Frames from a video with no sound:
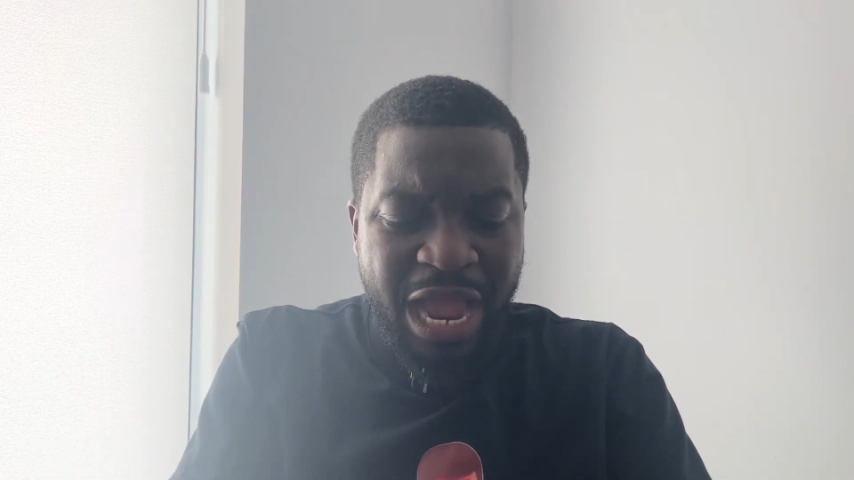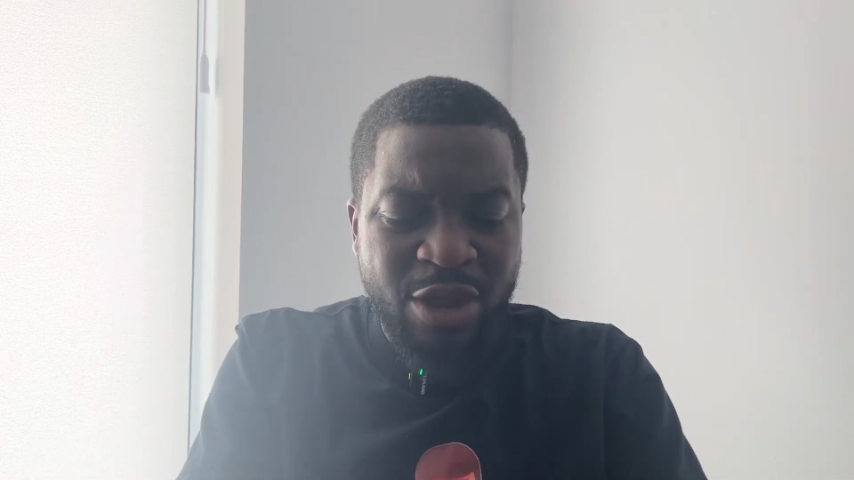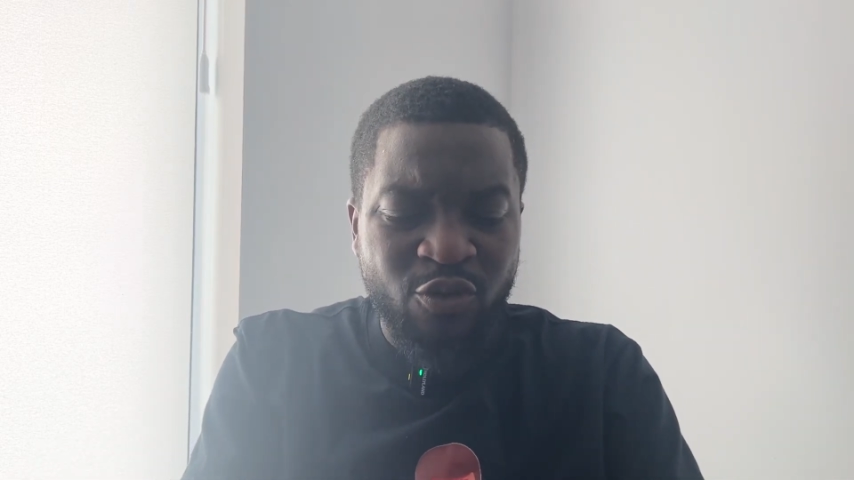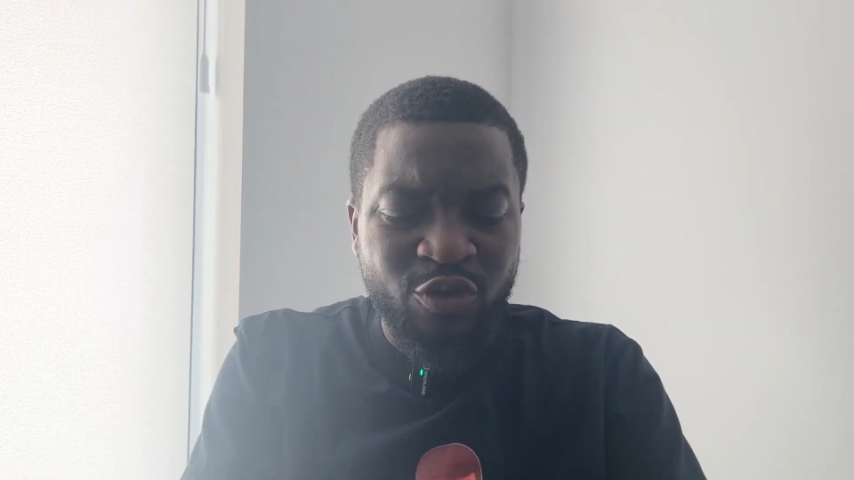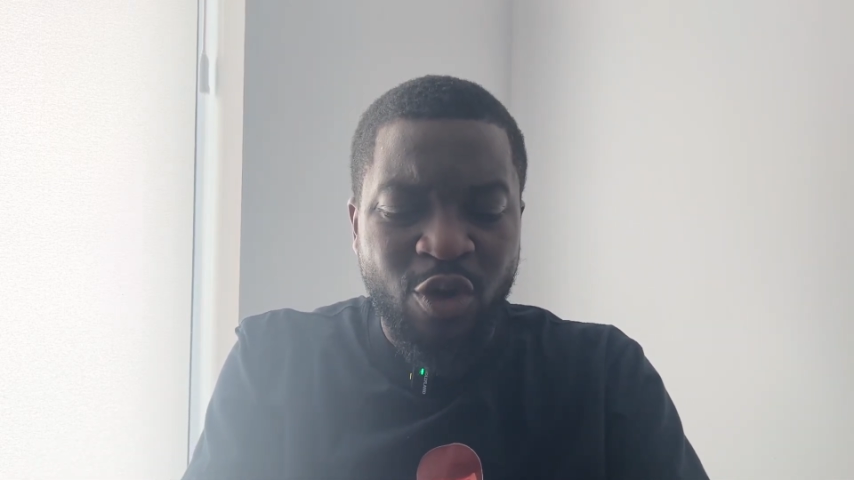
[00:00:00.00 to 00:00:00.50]

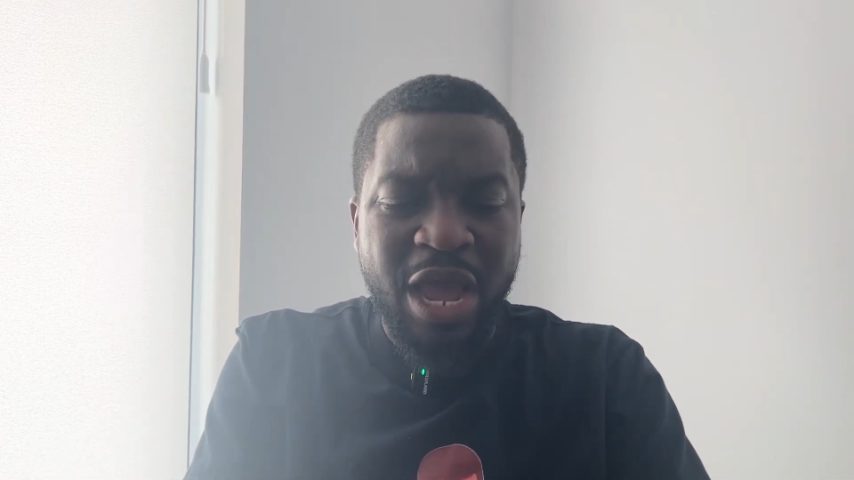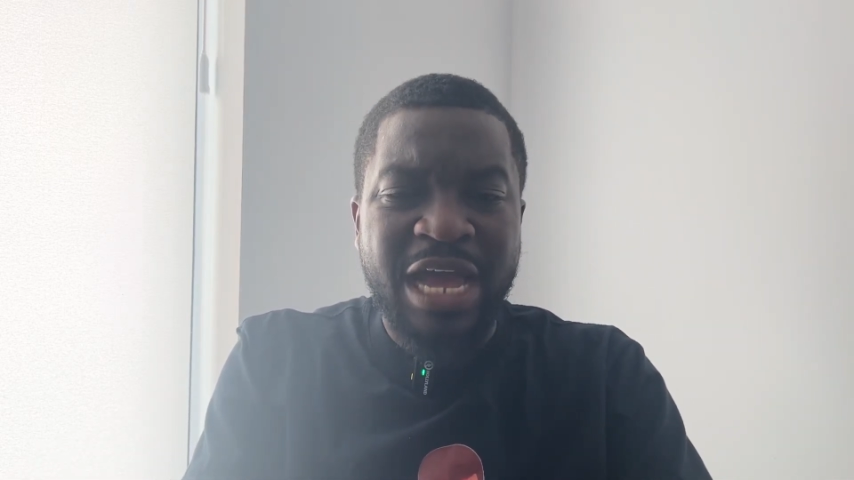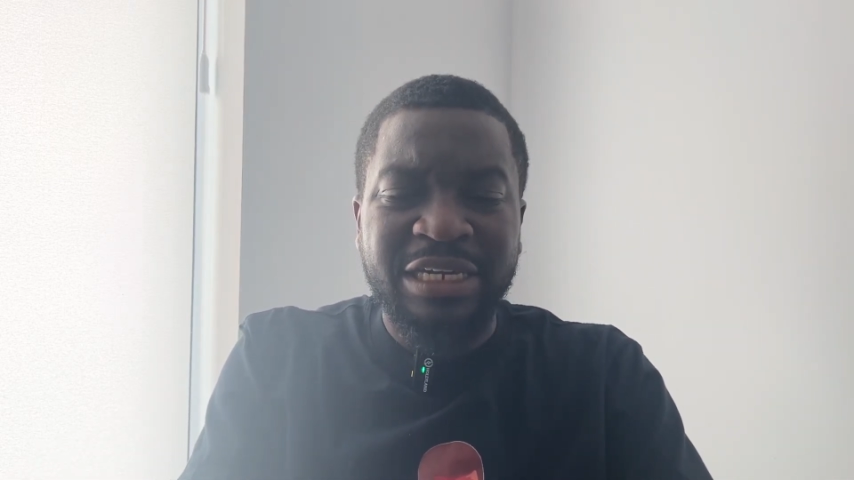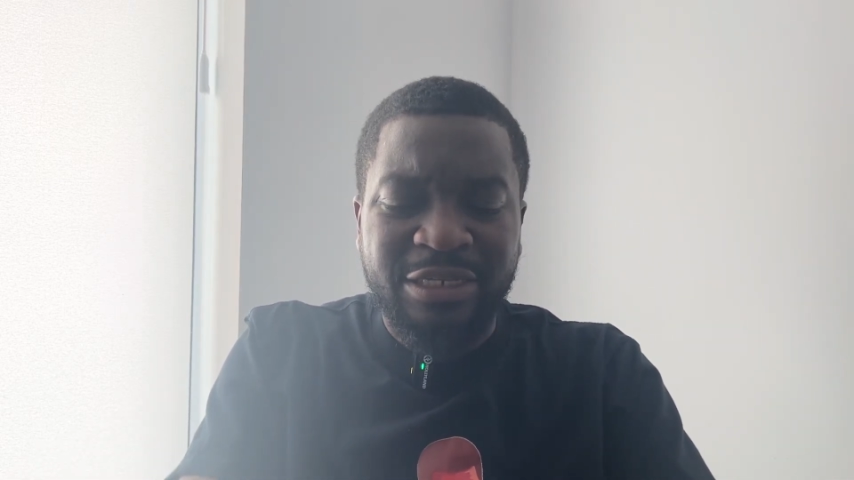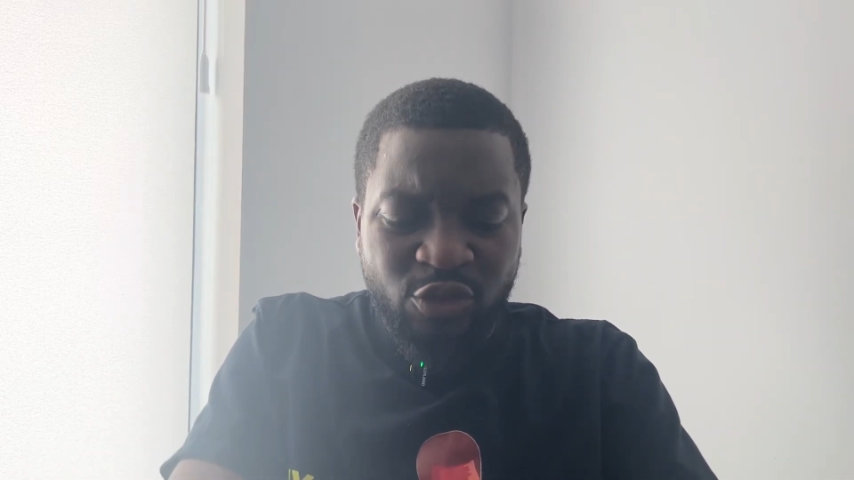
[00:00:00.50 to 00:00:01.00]
angle your
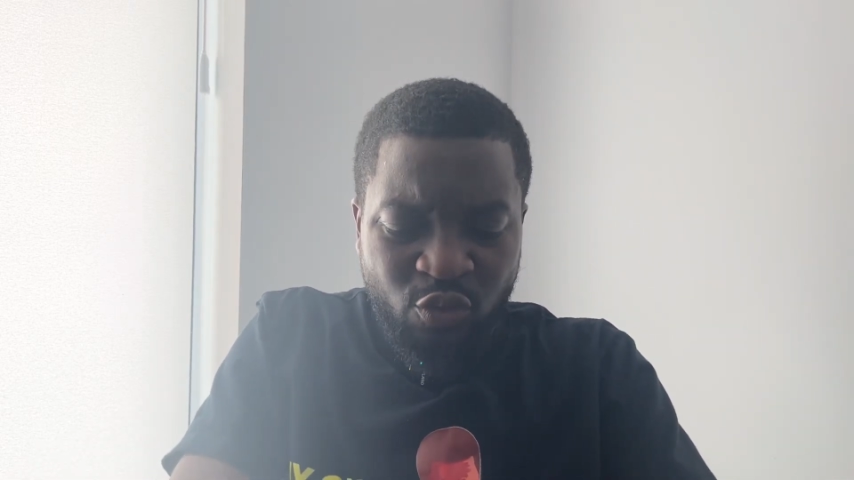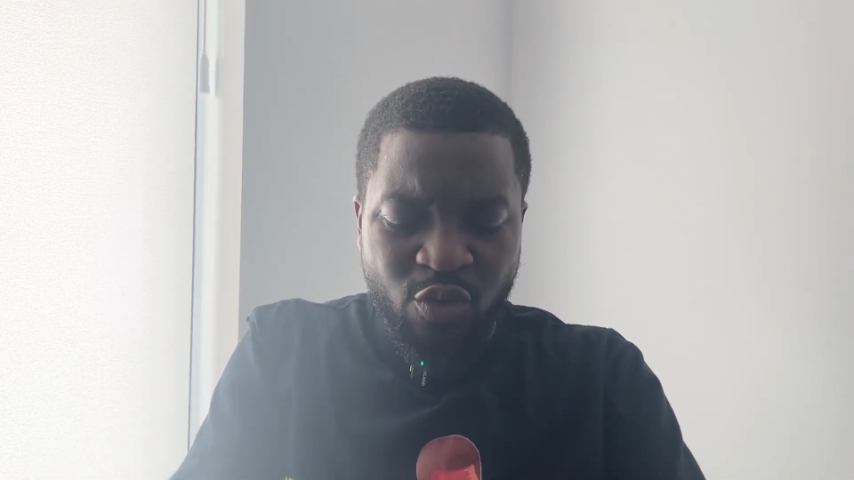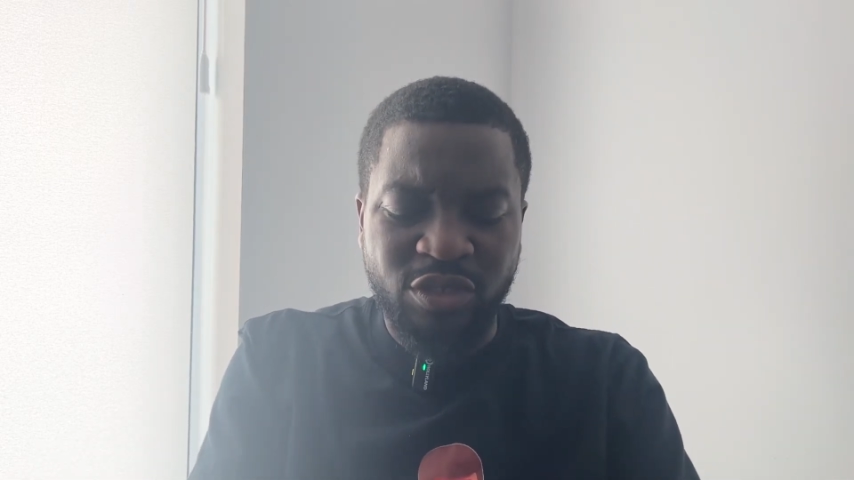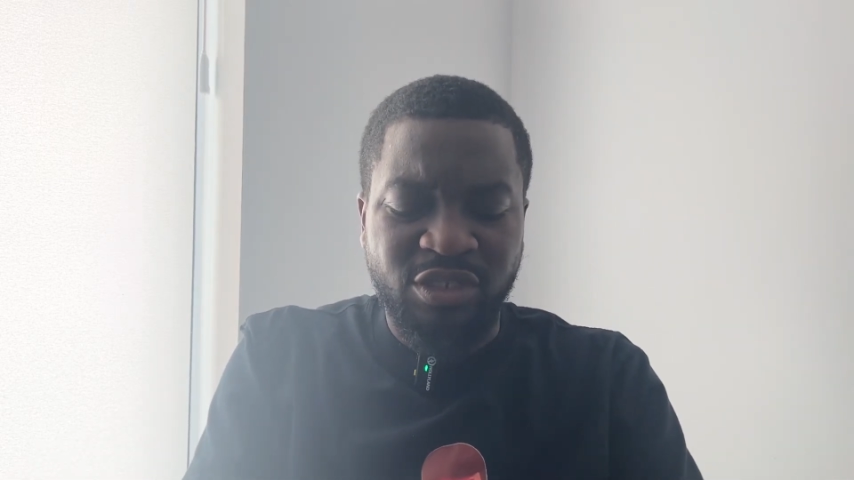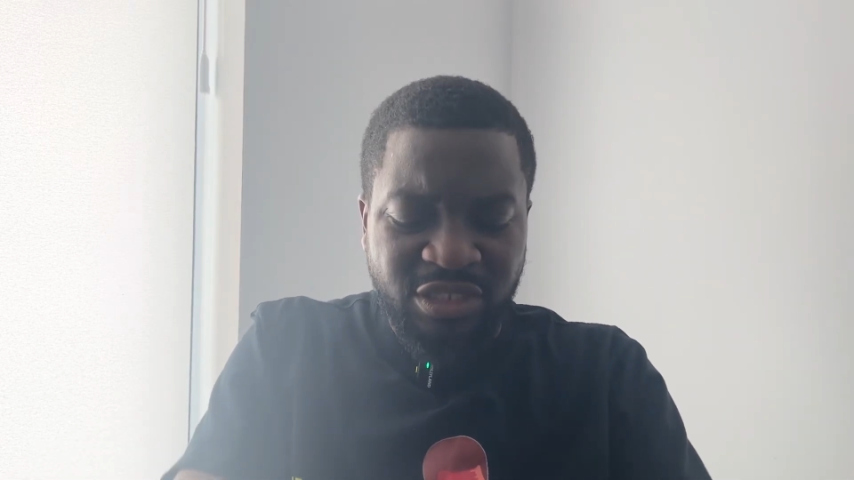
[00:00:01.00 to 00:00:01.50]
hand
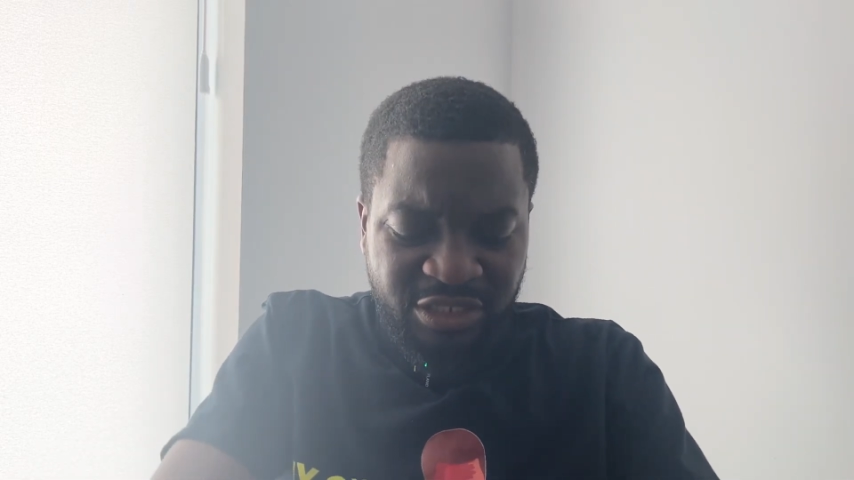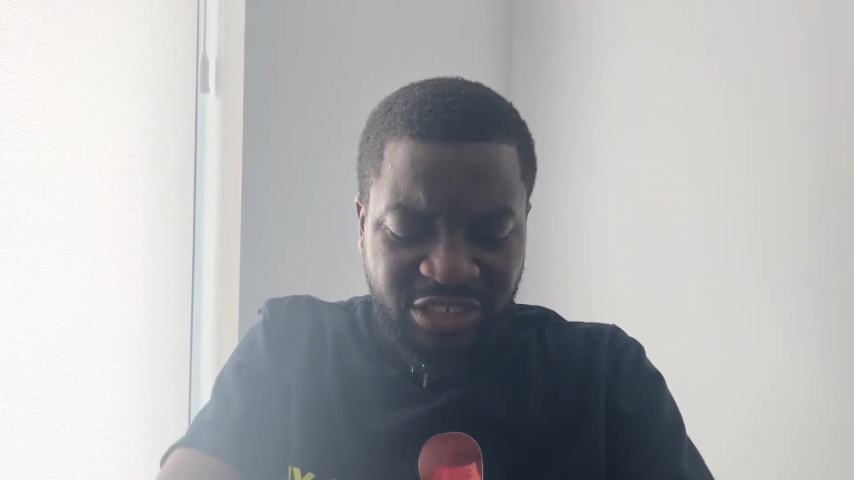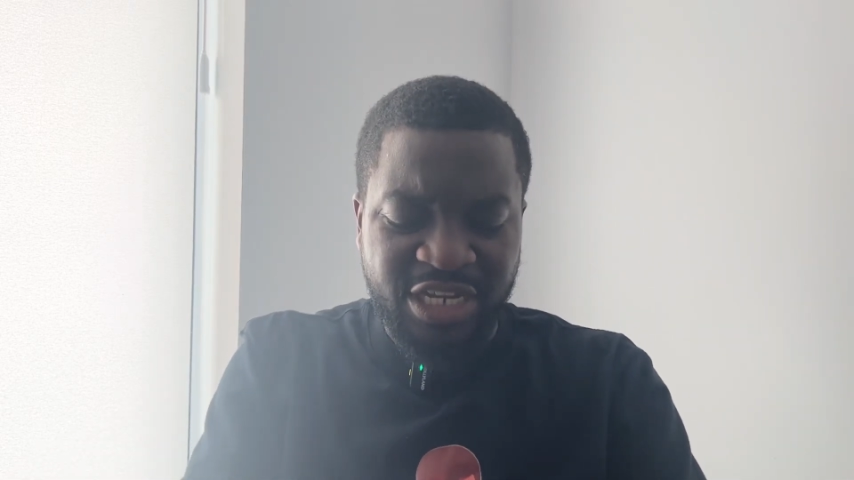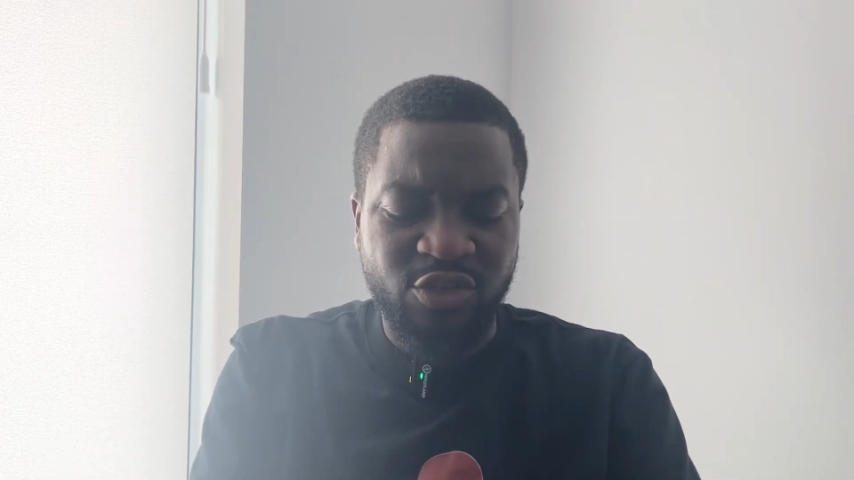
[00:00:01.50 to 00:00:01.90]
towards the chest,